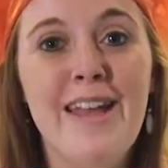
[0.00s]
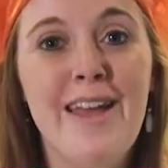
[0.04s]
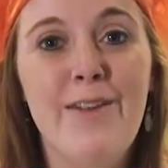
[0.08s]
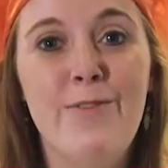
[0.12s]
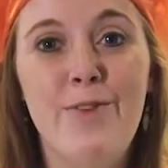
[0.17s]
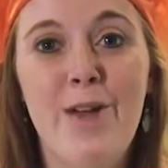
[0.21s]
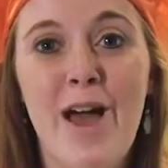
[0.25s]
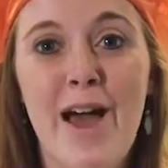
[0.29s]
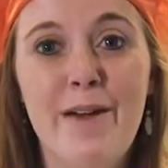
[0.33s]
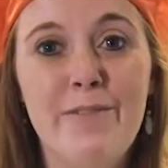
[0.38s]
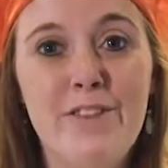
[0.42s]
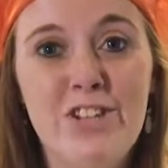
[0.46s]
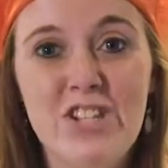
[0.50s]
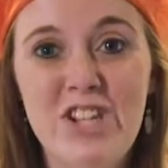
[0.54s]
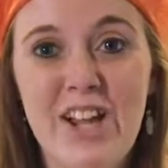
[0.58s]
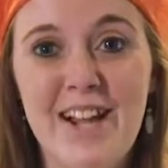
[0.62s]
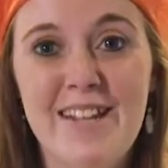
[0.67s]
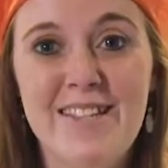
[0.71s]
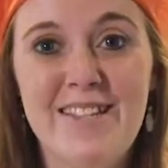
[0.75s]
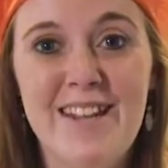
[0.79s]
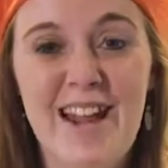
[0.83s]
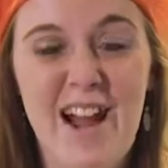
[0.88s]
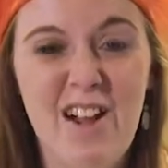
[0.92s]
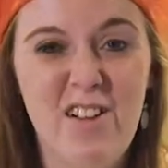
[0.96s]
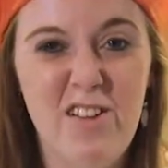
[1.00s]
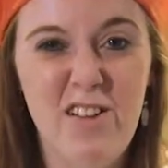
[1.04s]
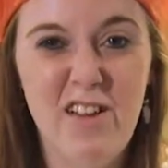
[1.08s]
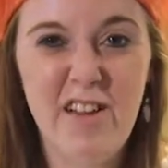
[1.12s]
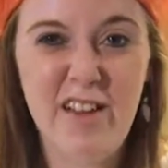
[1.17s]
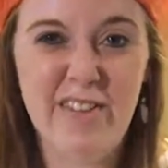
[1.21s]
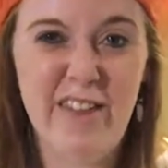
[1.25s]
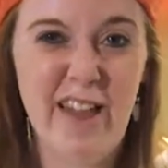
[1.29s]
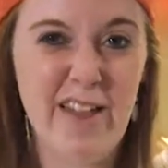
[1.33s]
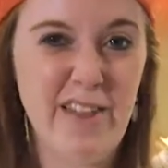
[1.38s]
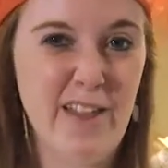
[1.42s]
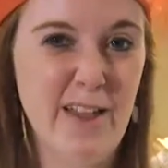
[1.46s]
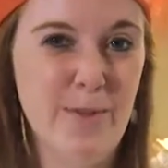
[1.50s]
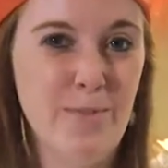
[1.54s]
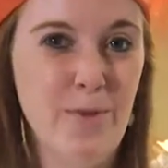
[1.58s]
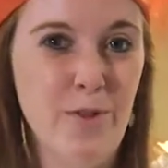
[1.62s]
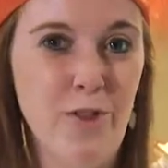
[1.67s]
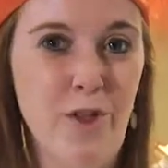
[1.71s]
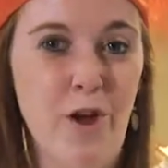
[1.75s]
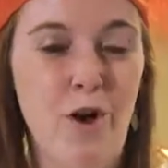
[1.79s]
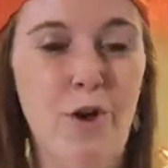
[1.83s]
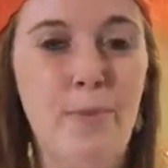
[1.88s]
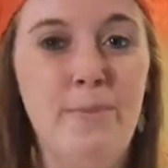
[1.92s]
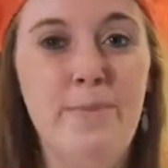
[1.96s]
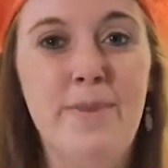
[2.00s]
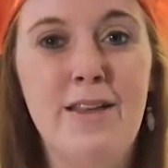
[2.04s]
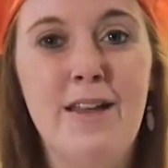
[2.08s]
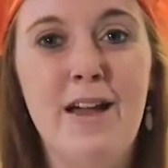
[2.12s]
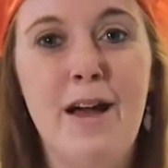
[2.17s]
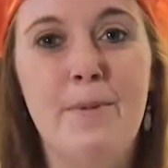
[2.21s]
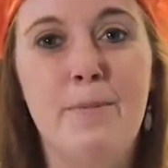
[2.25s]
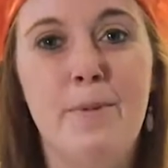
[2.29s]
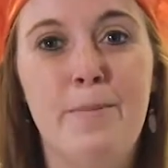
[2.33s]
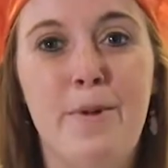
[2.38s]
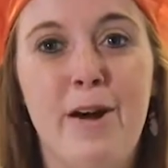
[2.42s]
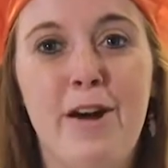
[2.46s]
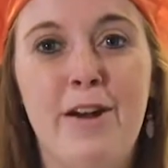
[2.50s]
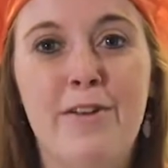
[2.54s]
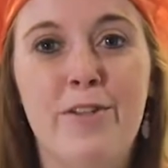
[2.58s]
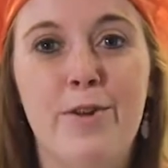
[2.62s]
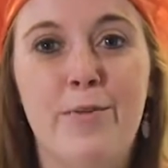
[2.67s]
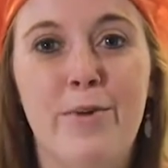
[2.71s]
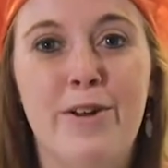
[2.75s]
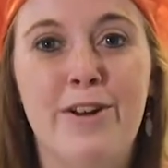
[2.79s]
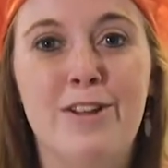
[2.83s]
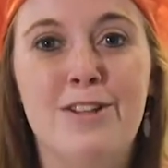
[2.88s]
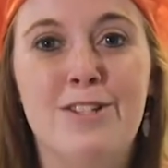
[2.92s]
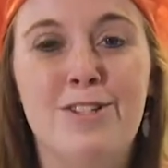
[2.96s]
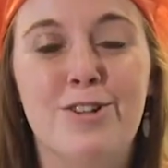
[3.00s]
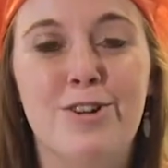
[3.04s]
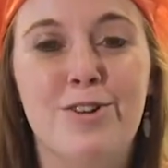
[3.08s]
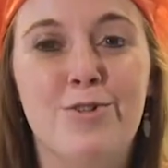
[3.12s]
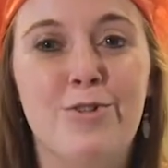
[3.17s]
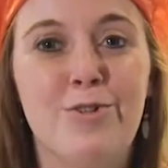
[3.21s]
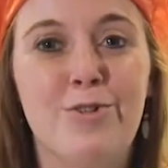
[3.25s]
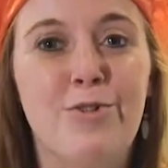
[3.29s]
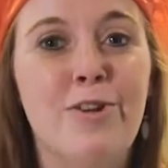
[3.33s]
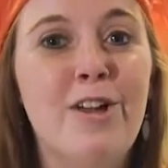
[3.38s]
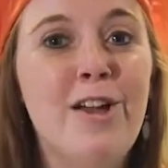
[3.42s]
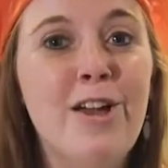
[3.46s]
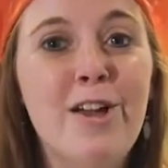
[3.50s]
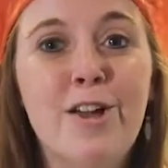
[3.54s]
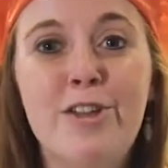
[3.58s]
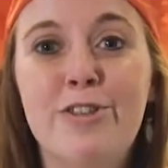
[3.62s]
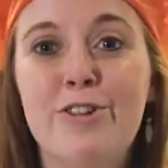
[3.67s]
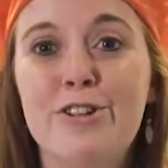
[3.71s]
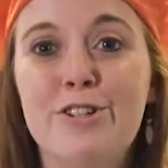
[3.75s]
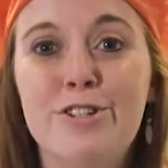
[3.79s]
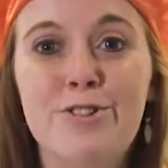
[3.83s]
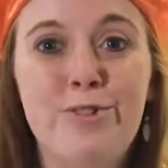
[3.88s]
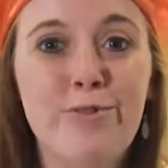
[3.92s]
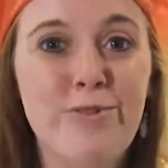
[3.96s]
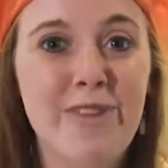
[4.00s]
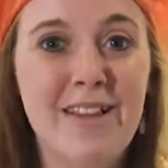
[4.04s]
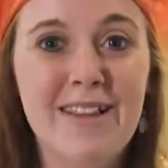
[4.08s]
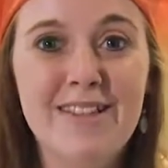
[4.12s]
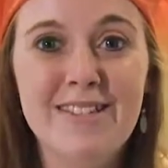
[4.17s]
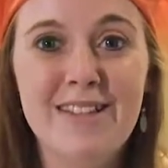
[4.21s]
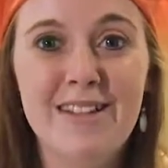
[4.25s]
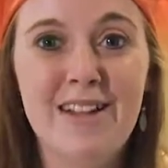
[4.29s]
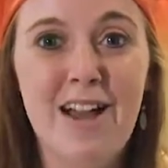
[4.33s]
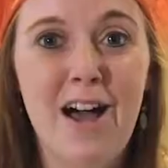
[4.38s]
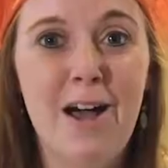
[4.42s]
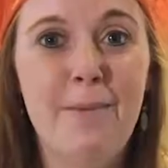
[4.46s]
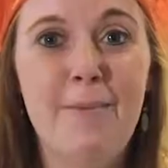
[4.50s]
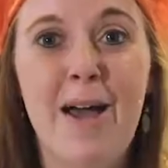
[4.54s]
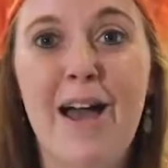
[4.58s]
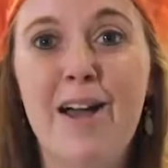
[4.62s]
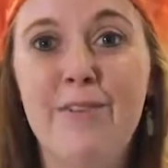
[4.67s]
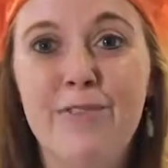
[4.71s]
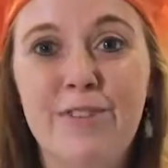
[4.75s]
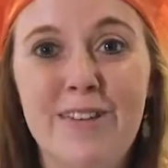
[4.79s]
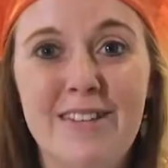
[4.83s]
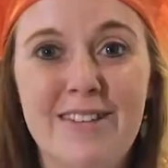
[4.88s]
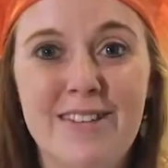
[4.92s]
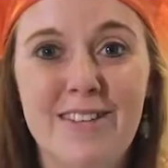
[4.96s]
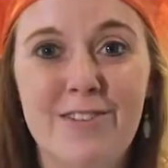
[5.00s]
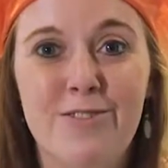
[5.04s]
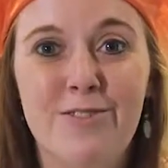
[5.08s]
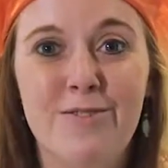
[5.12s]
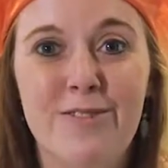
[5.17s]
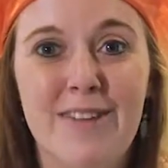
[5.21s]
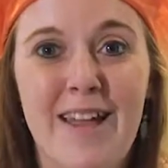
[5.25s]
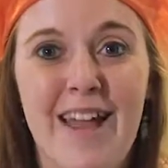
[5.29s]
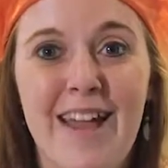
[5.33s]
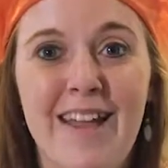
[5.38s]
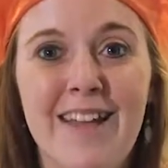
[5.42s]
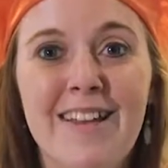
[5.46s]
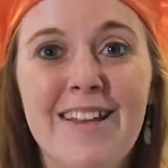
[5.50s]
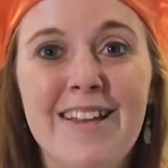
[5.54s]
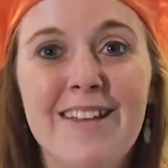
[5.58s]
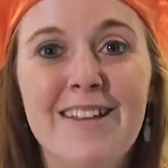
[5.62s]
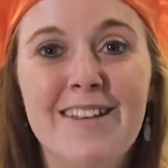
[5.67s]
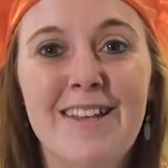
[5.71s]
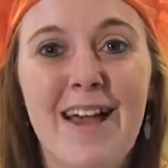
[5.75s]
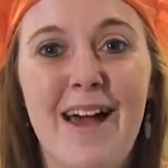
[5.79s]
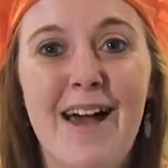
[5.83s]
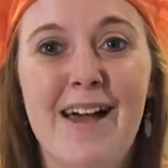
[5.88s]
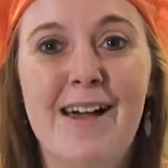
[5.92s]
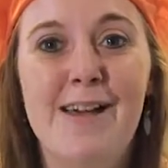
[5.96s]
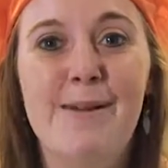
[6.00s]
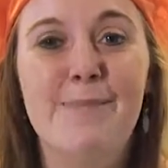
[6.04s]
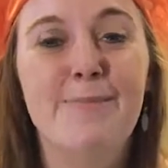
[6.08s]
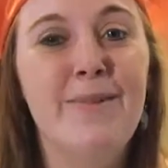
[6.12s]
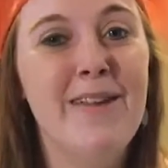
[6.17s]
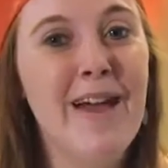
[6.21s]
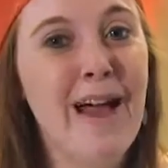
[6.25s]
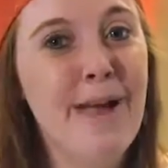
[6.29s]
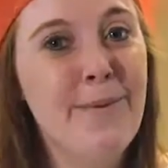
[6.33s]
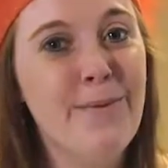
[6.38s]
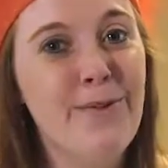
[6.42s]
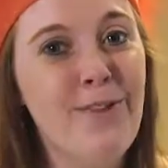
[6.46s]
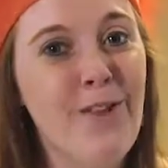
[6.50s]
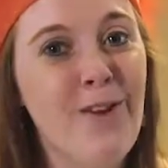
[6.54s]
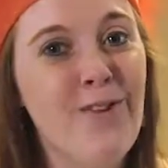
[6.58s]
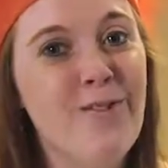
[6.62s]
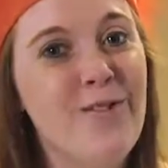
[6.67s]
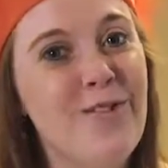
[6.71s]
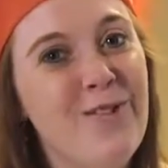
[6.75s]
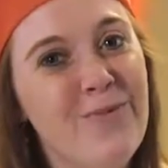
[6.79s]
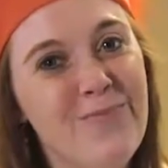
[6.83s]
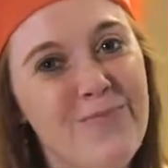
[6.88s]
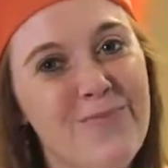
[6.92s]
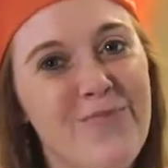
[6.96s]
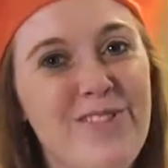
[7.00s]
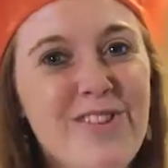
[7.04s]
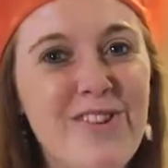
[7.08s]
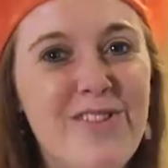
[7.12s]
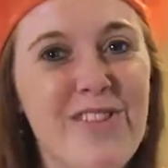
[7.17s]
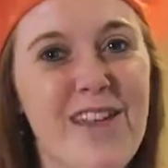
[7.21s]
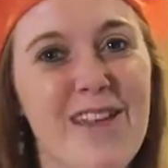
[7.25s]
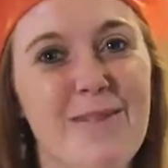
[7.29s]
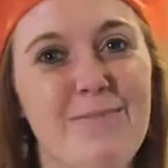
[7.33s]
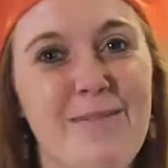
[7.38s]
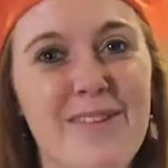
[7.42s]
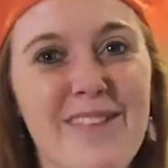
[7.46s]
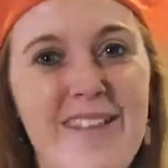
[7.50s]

If you haven't checked it out, click on that link below, become a part of the WiYNNer's Circle. There's new things to come every single day. Uh, be hyper local. You'll thank